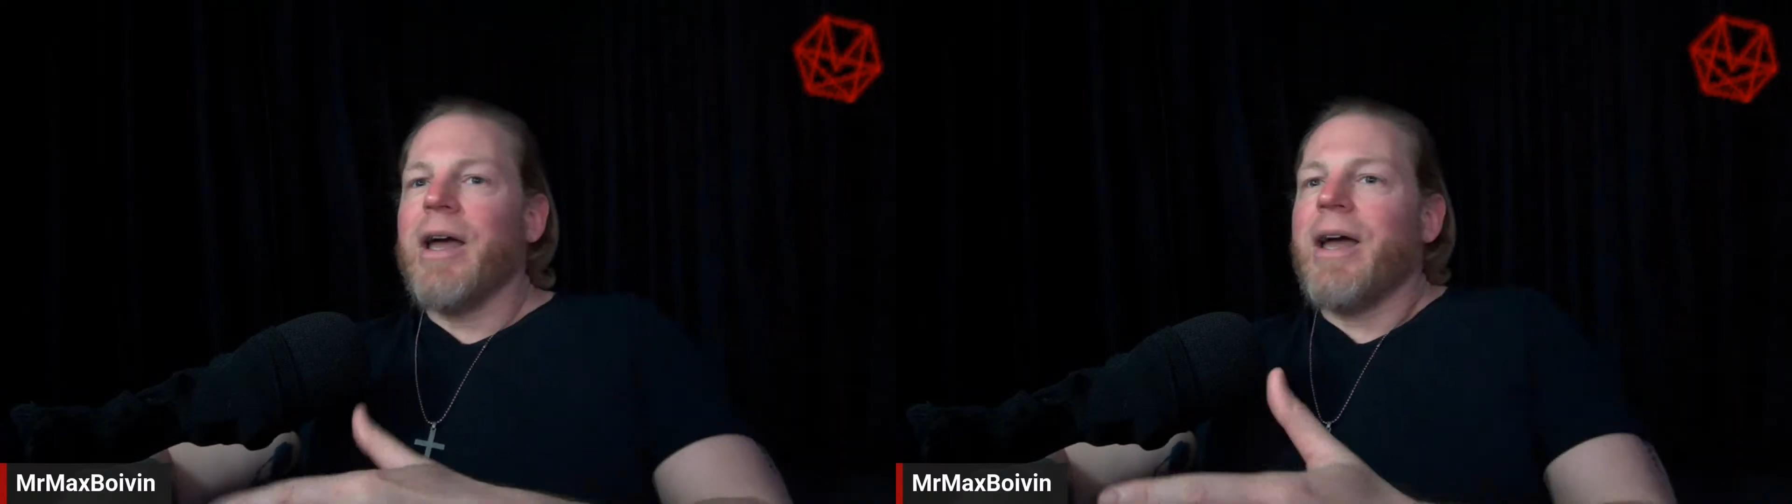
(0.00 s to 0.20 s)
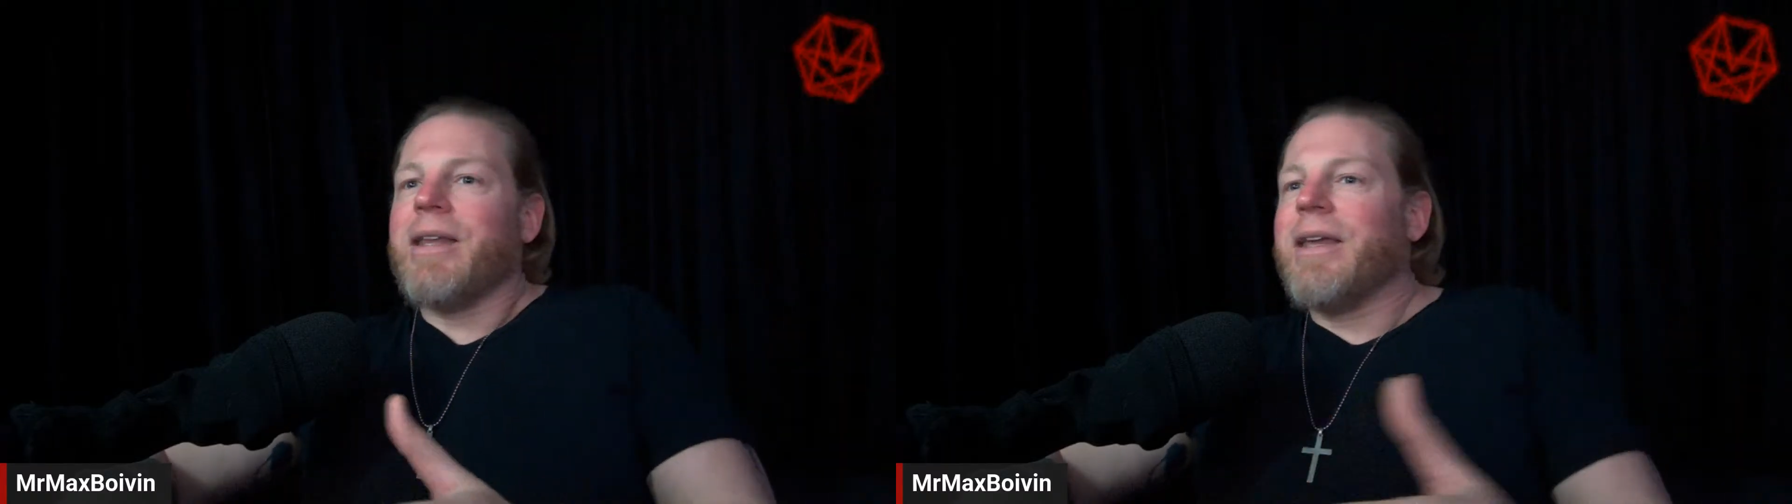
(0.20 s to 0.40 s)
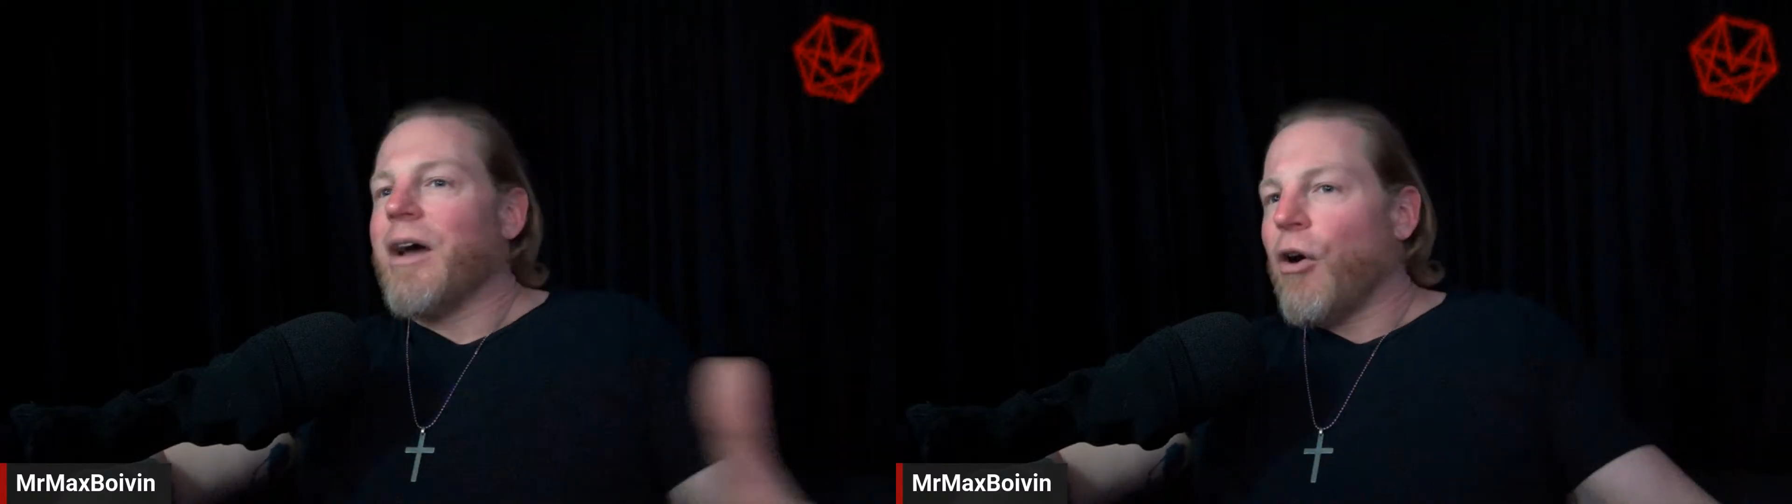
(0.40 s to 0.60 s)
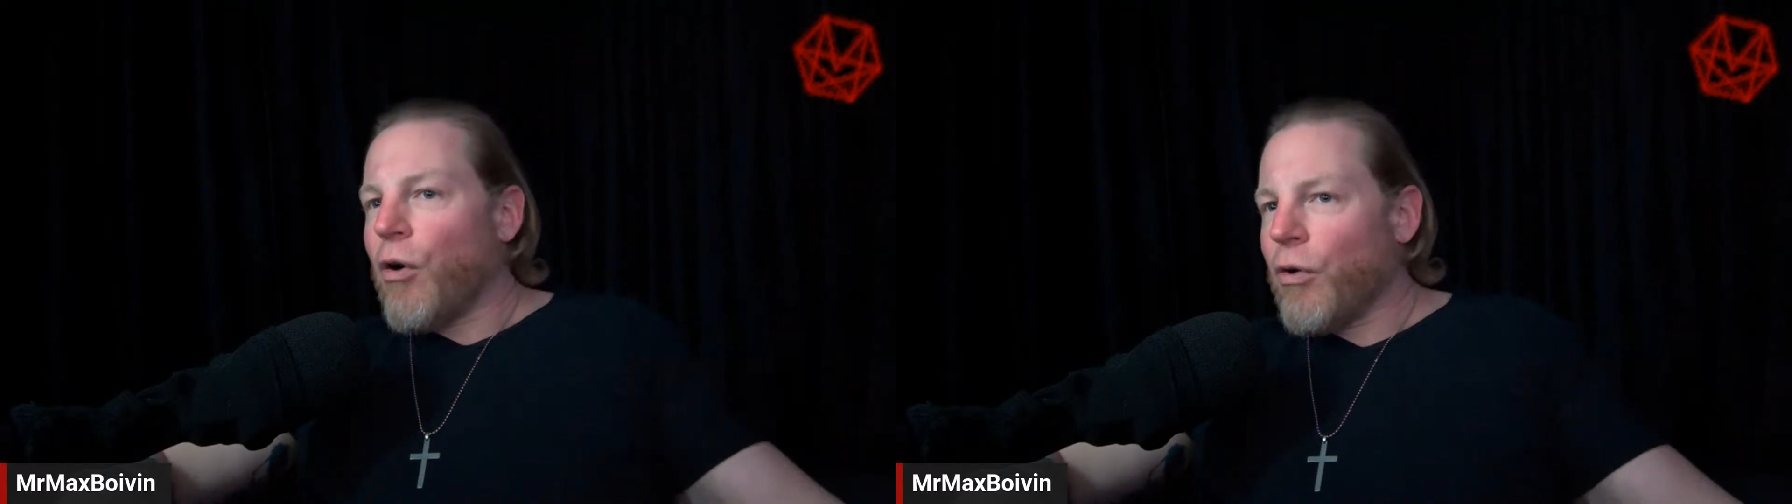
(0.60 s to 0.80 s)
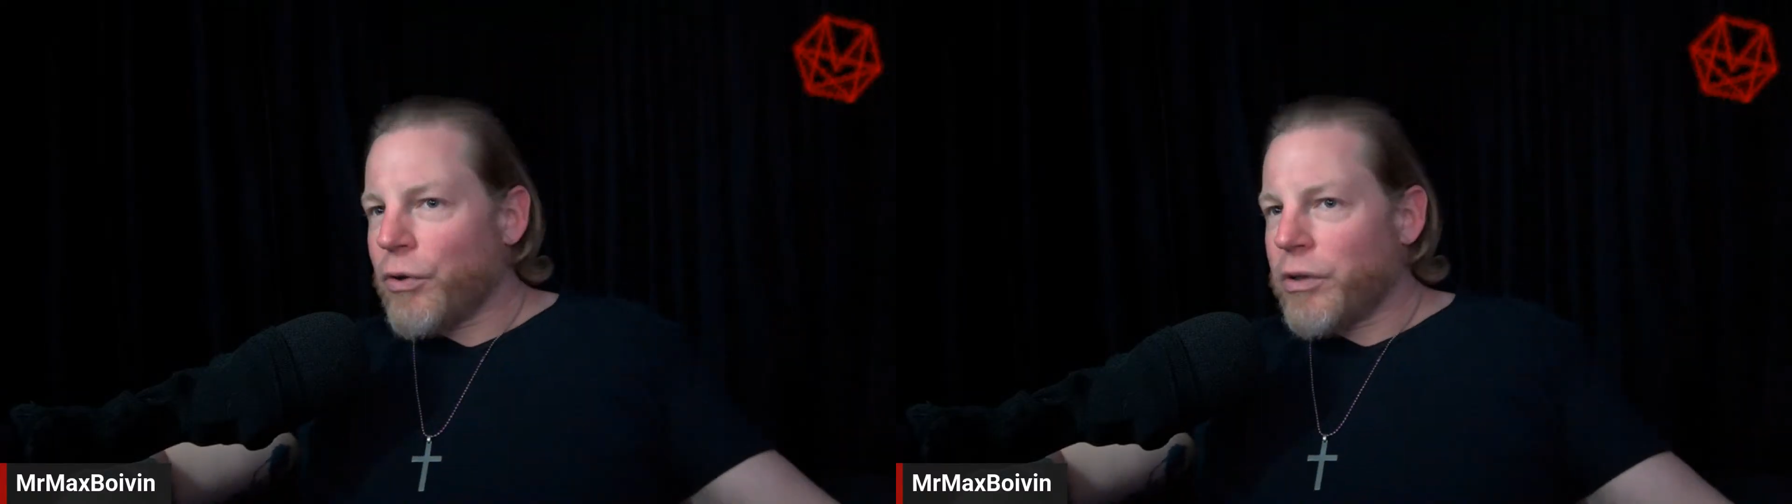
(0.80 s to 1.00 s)
and they
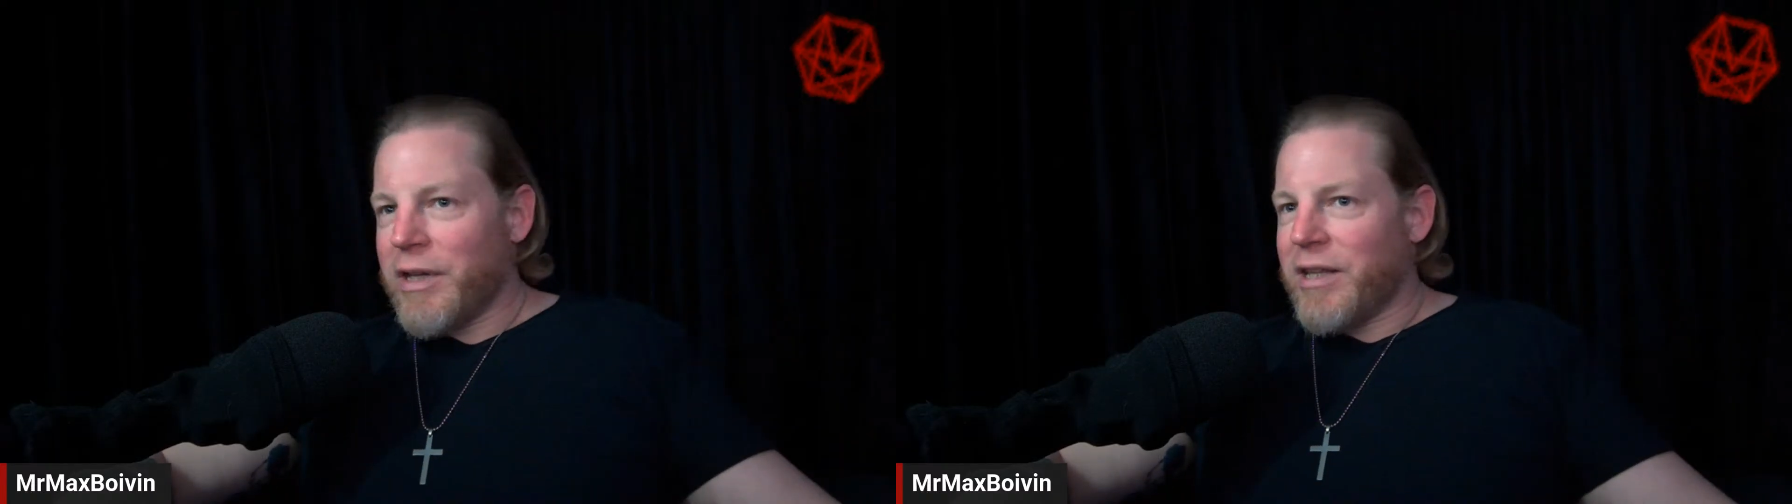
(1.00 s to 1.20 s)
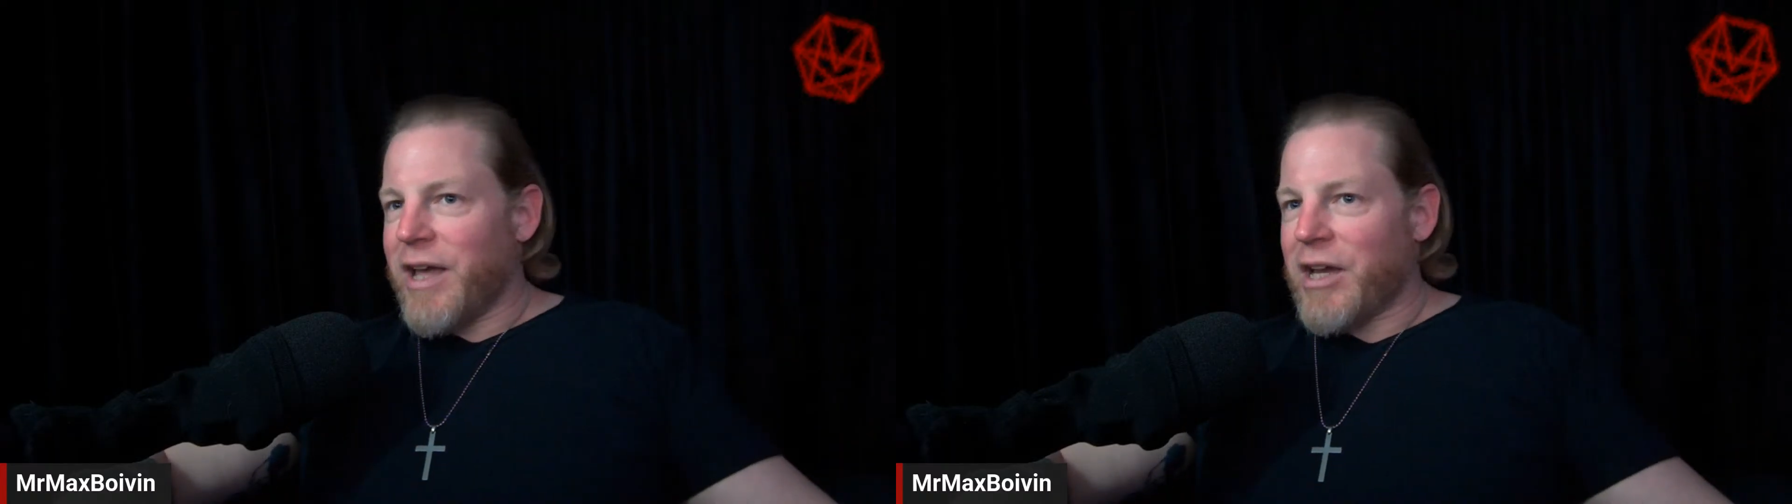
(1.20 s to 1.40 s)
all did an